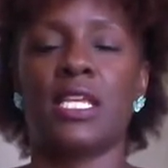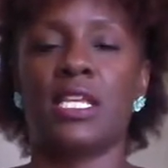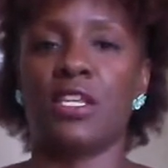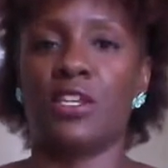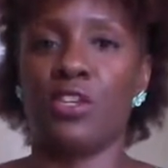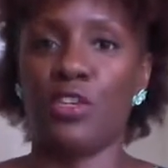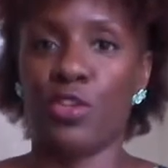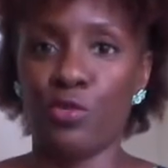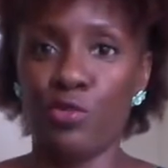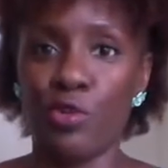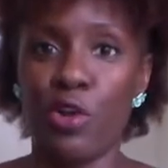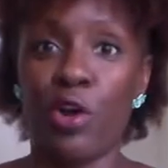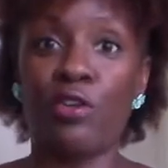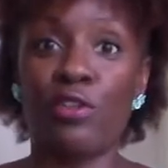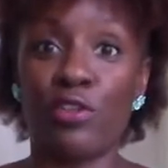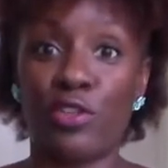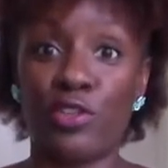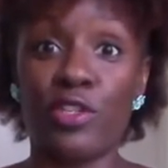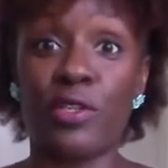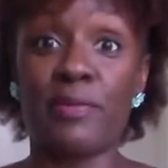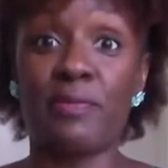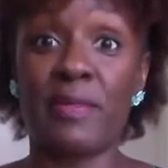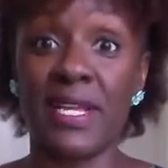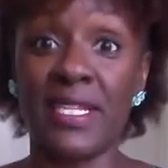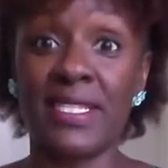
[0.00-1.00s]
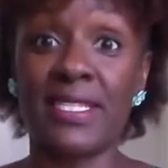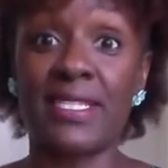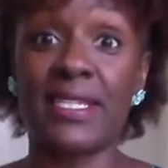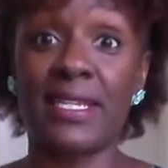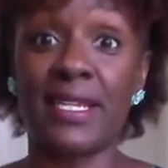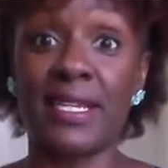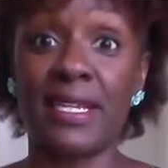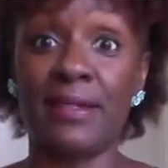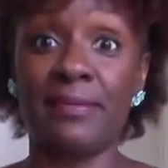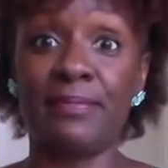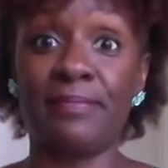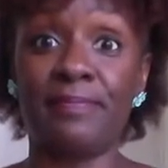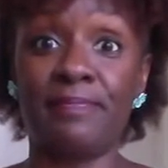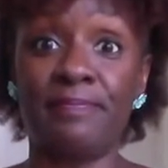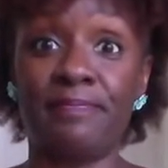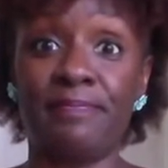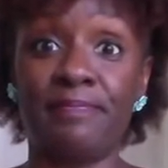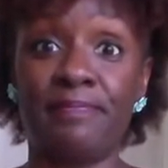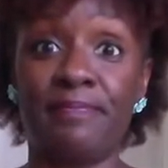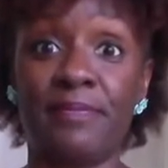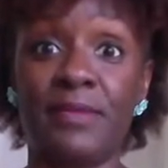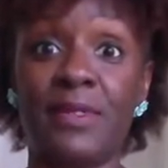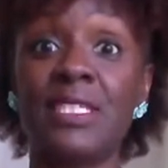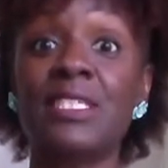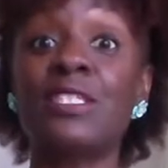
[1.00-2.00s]
You know that you done messed it up,
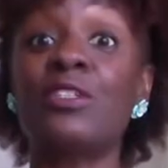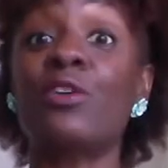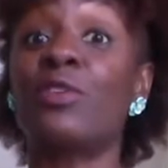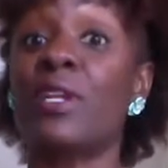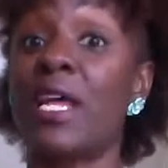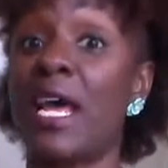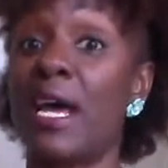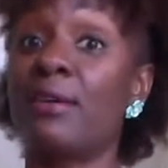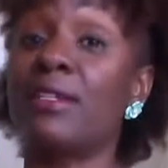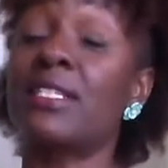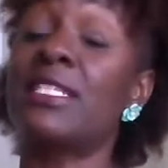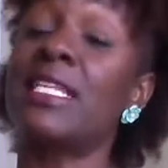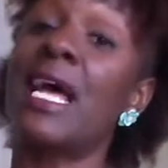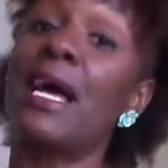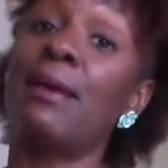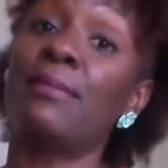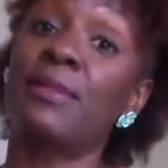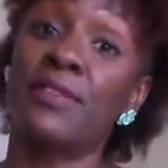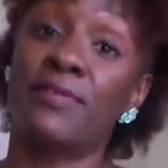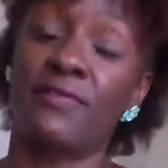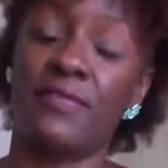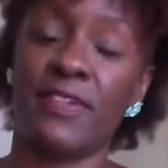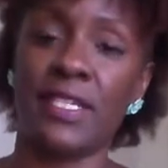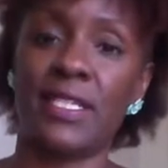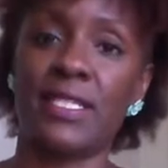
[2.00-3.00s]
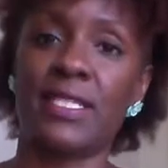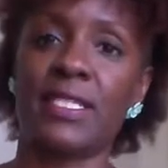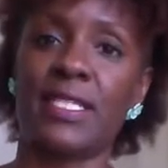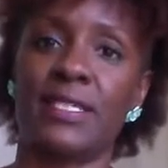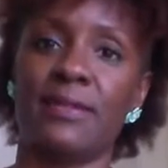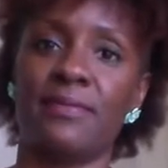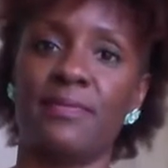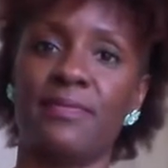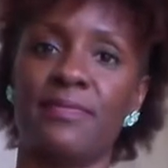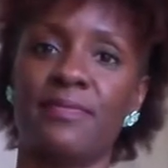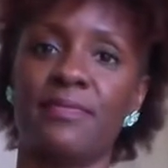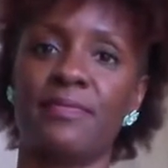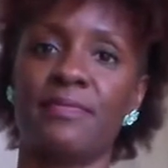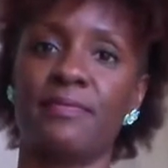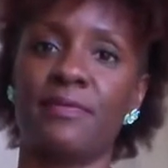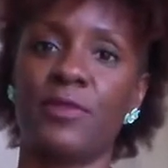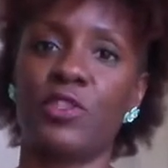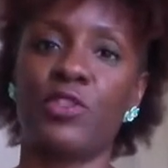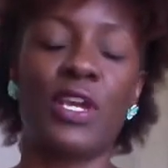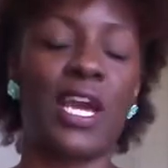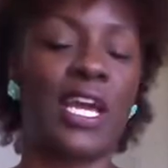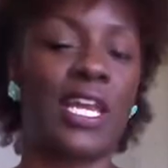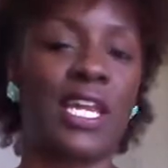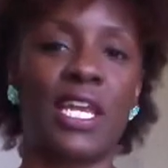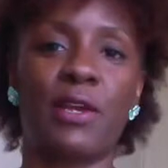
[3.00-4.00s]
so now it's time to fix it.
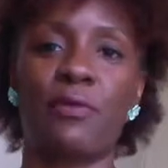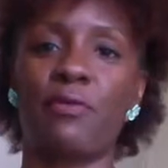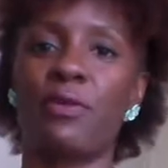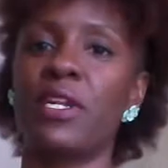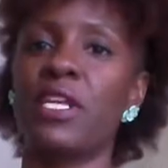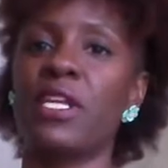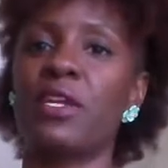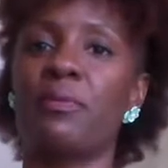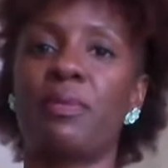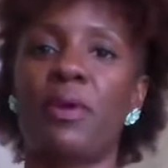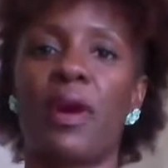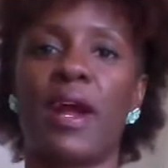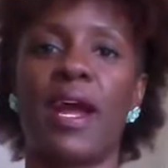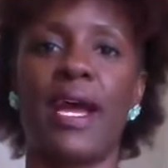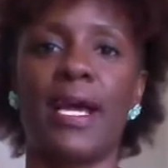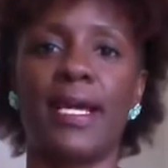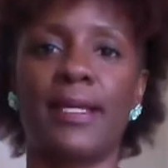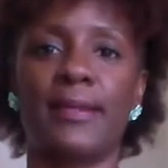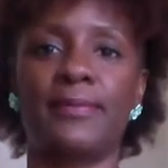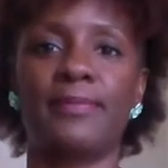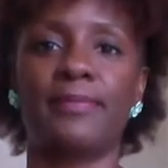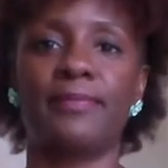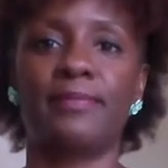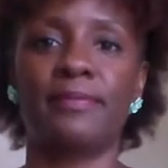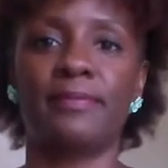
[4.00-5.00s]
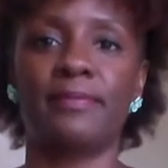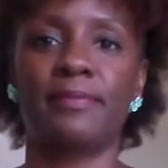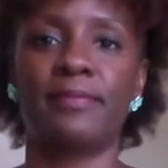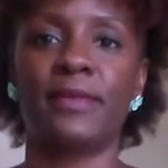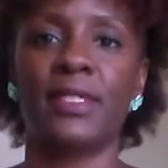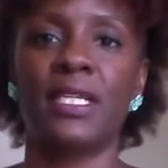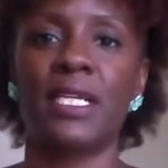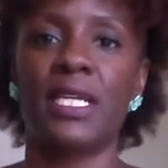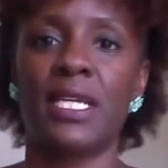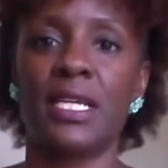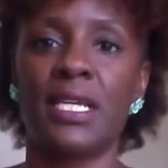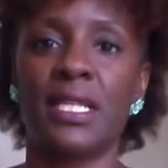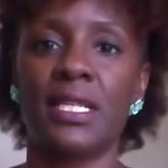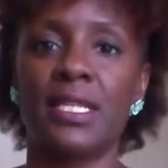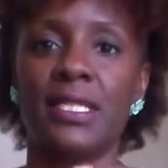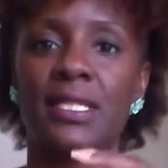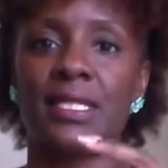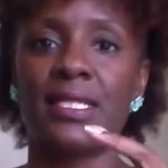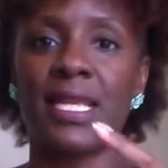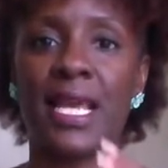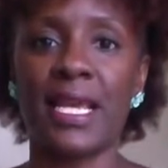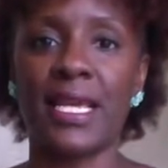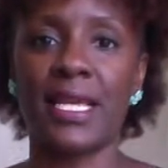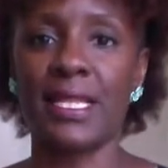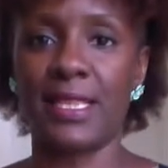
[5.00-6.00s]
You got to get rid of your pride. The
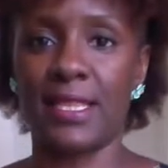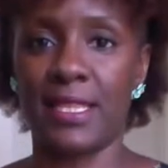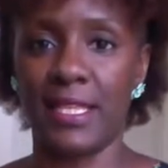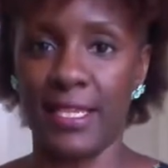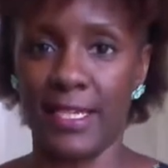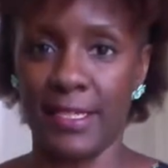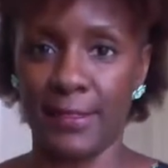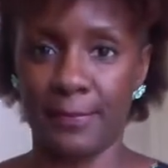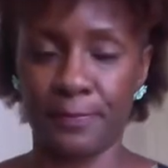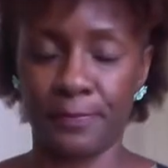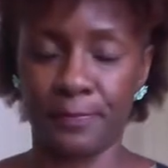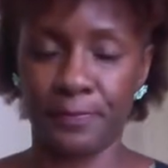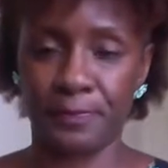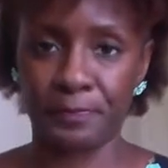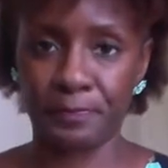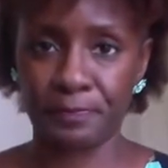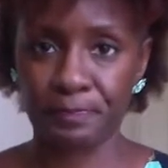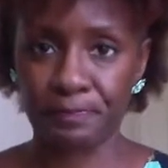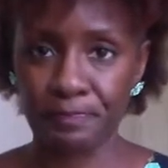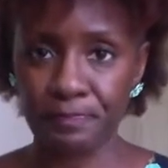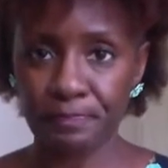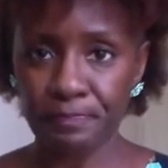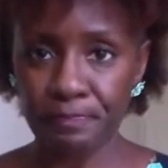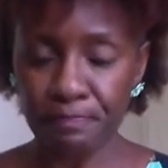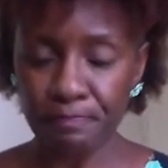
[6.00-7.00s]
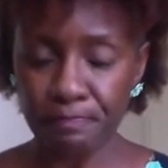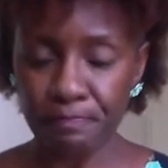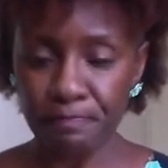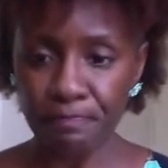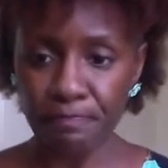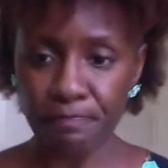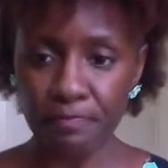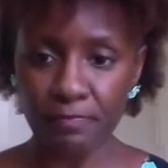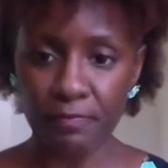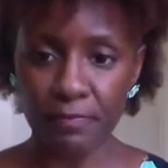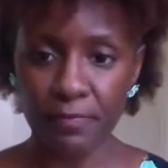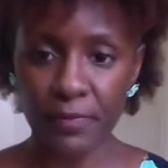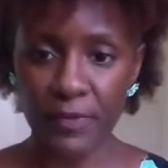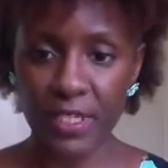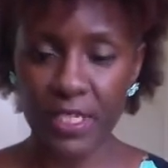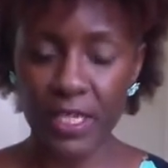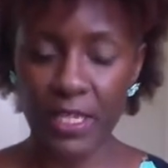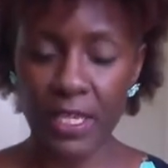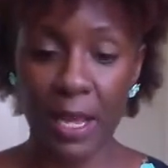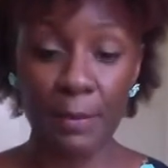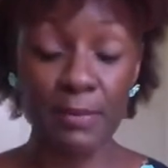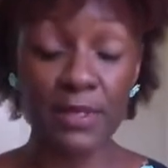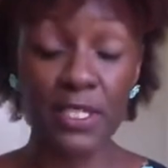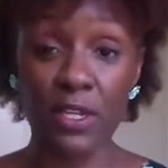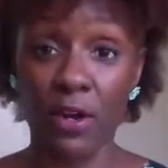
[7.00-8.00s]
second thing,
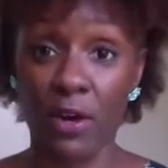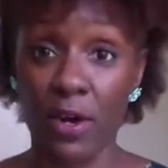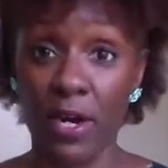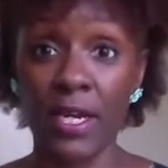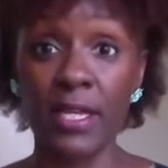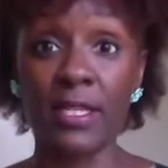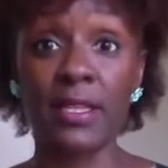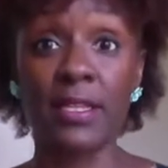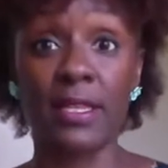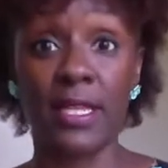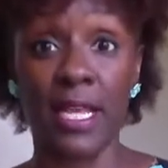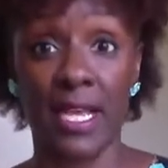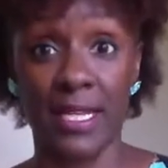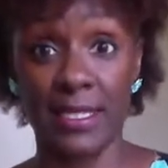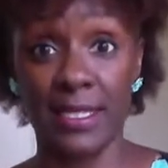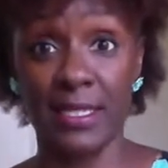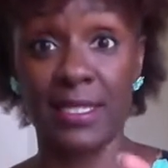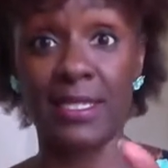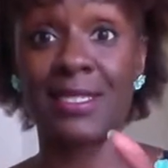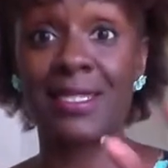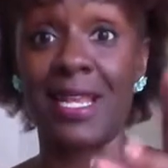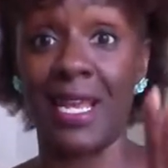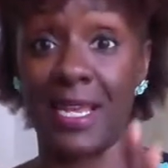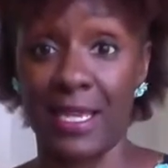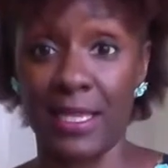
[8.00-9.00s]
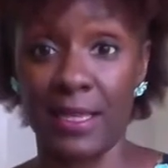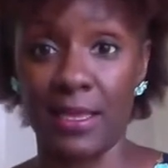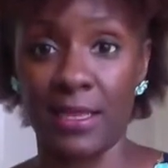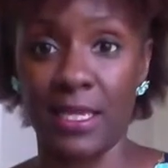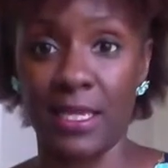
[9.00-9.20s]
I'm sorry, that's the second